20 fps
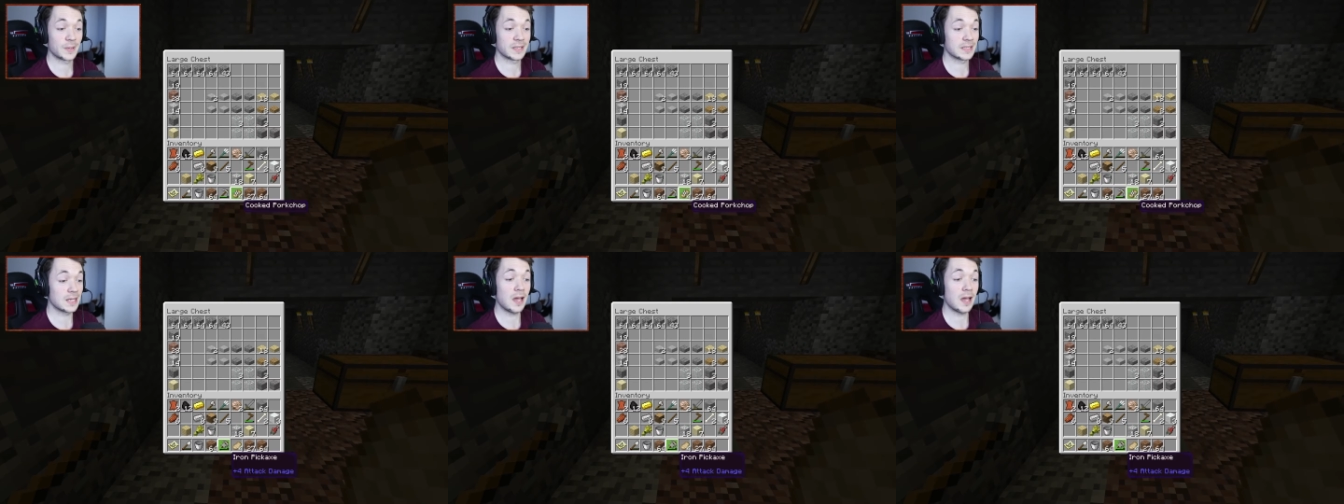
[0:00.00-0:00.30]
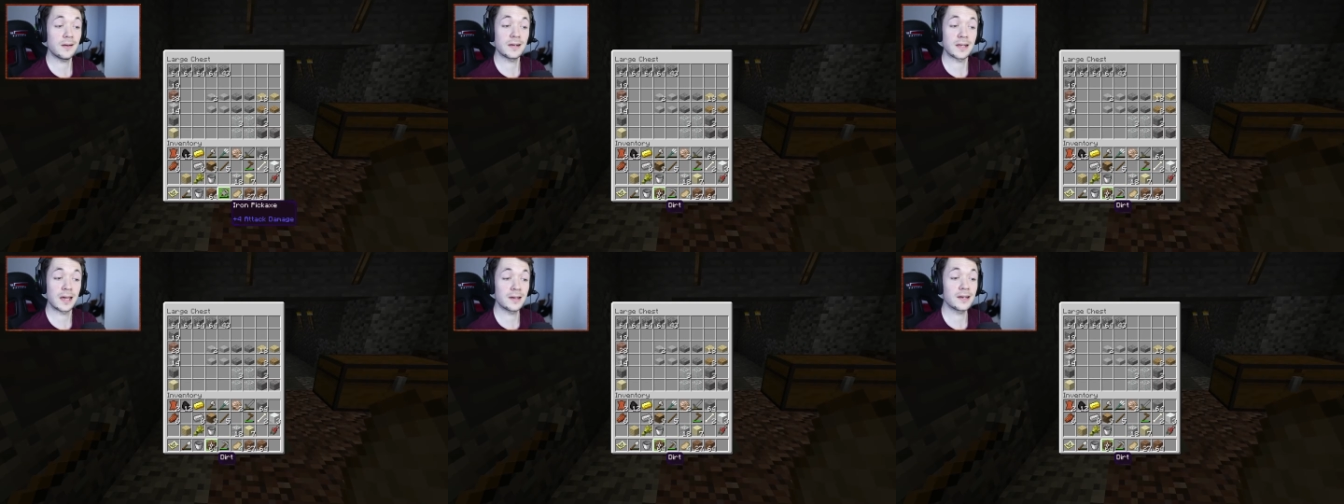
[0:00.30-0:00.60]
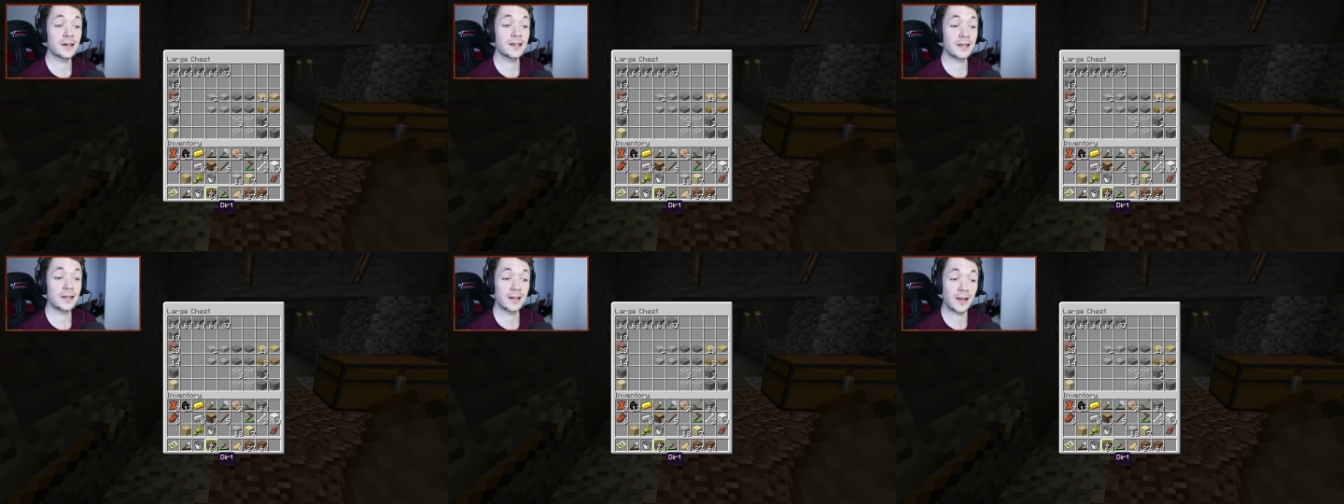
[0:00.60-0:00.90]
But no, no,
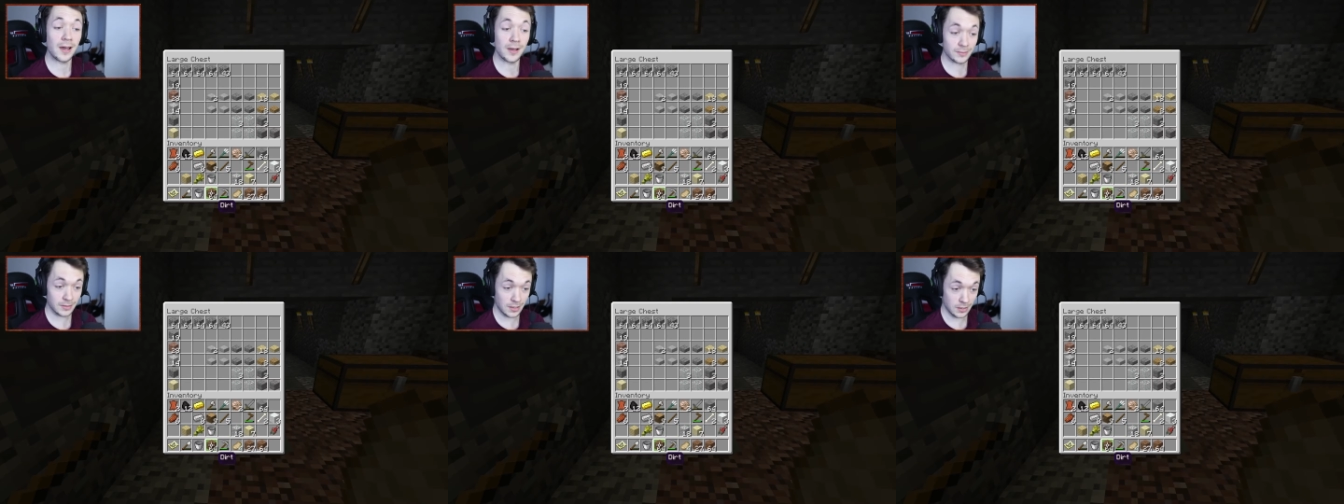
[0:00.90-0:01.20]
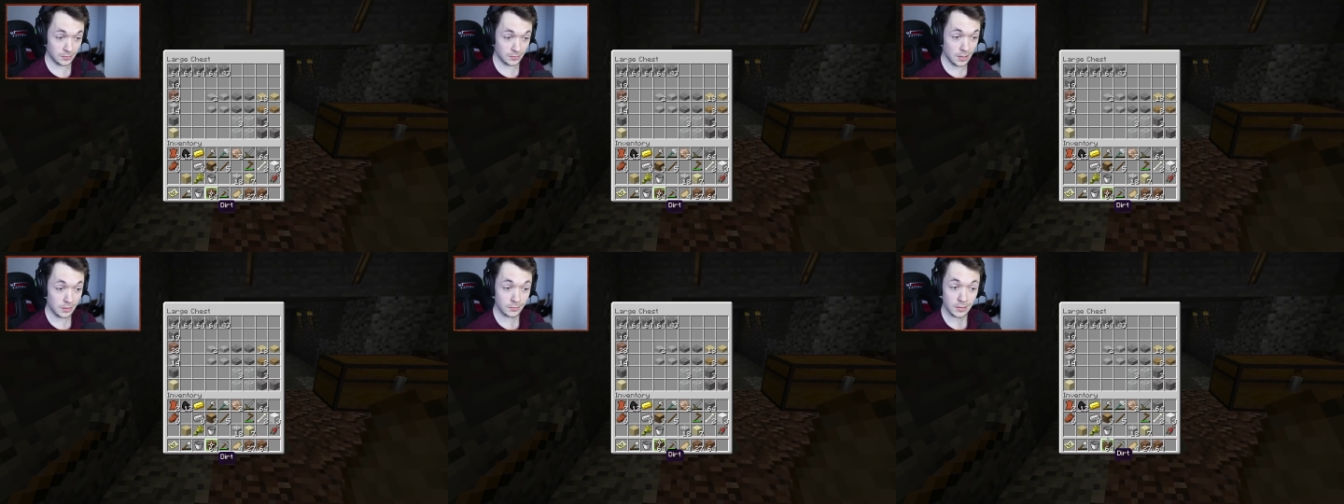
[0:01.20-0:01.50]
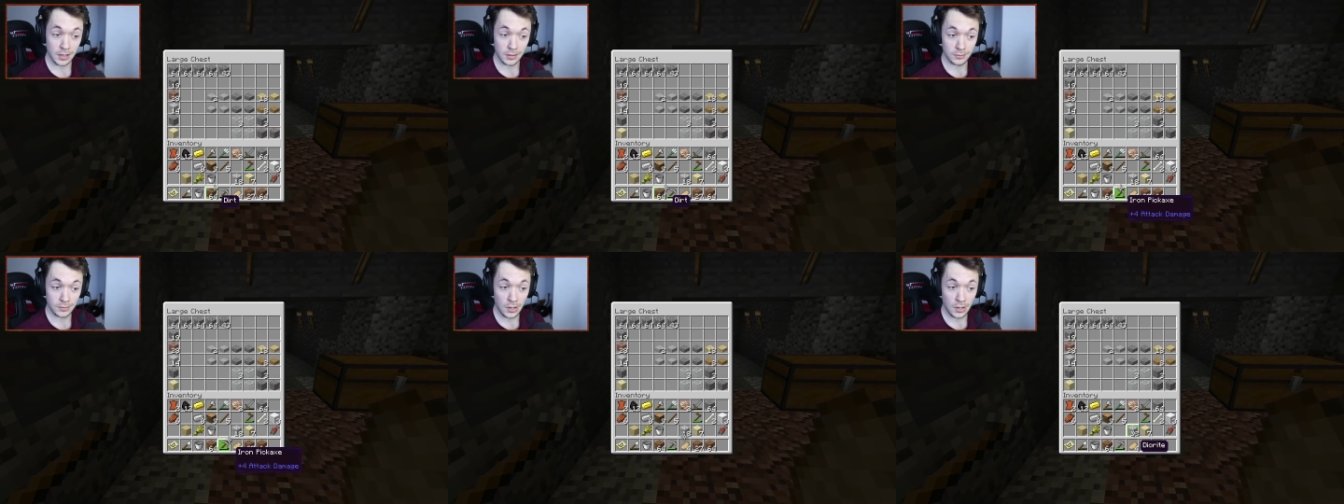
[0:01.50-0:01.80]
no, no, no, no, no,
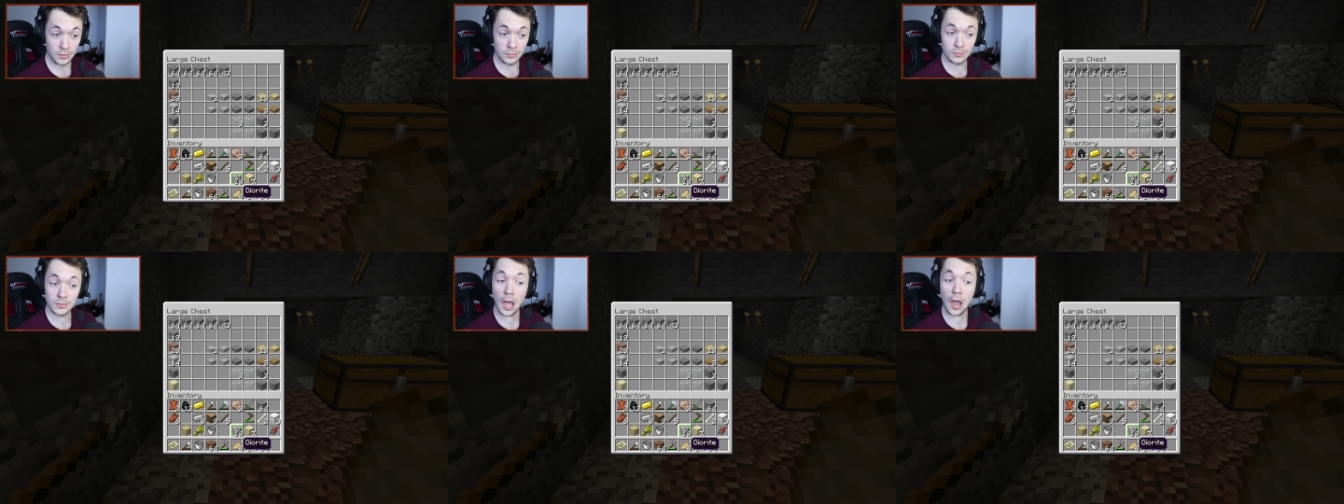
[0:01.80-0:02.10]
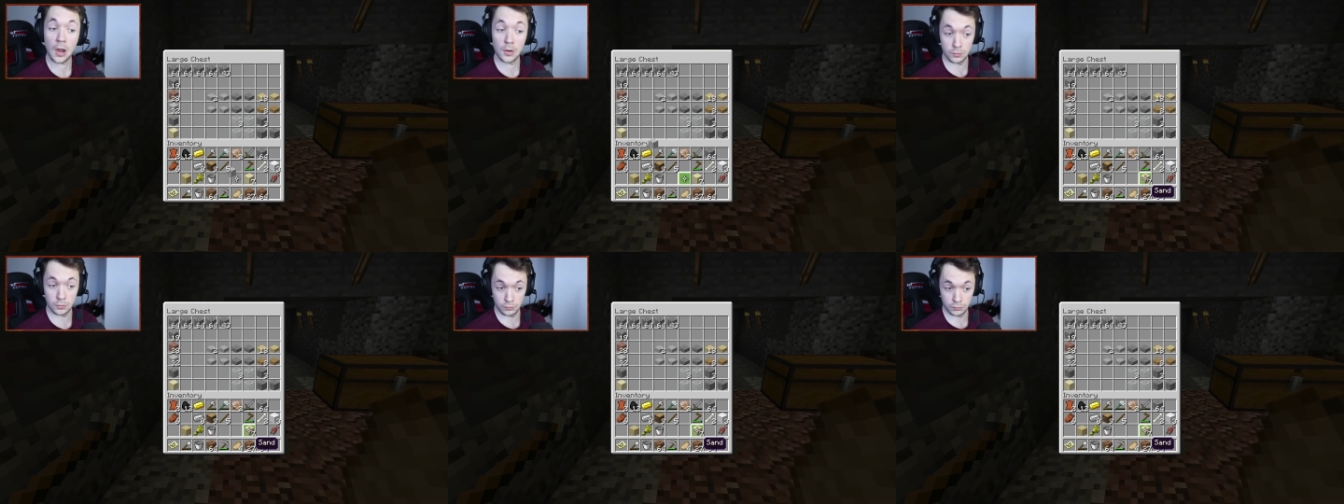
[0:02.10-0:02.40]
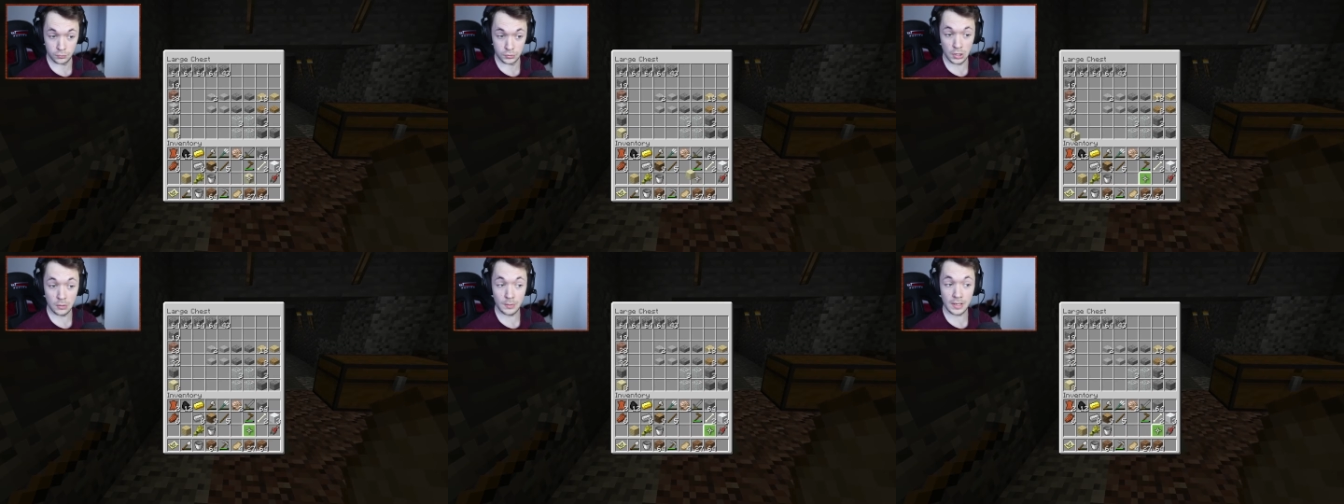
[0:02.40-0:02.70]
no, no, no.
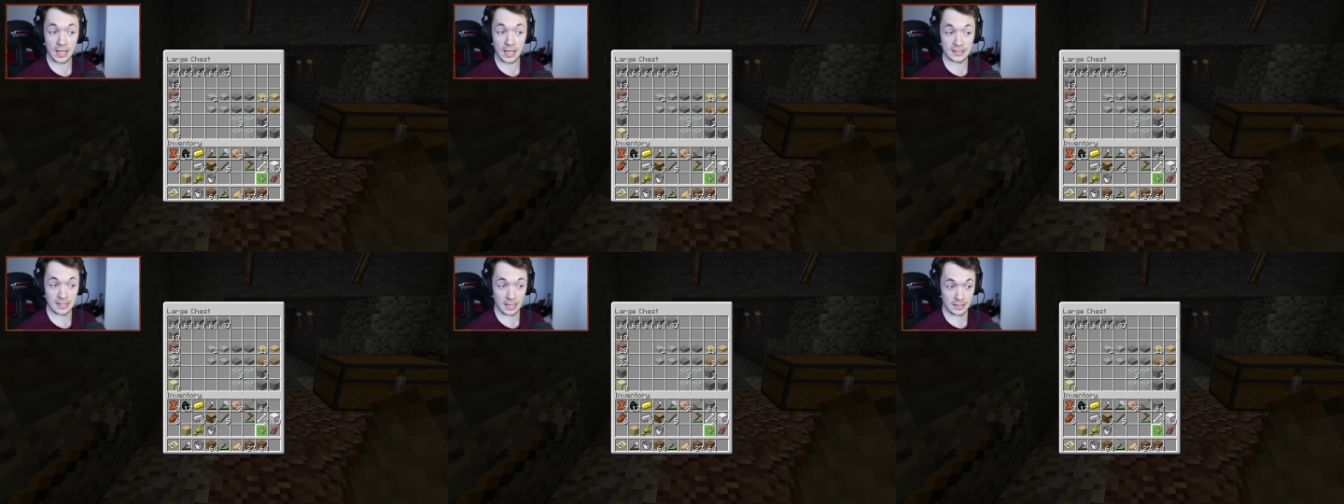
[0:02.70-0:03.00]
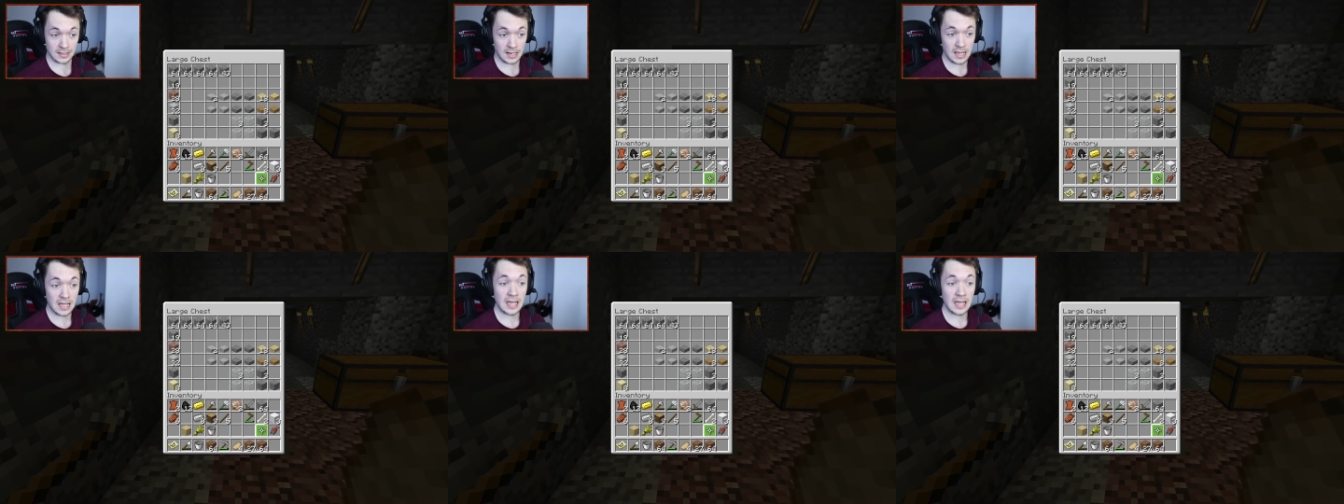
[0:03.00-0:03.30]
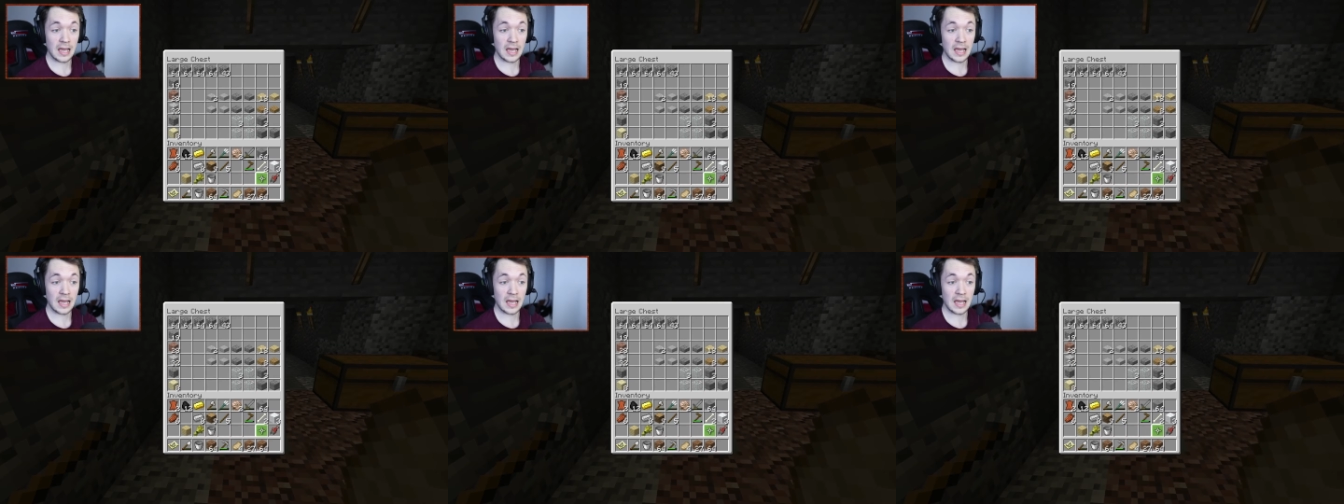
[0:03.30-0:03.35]
Not what I done.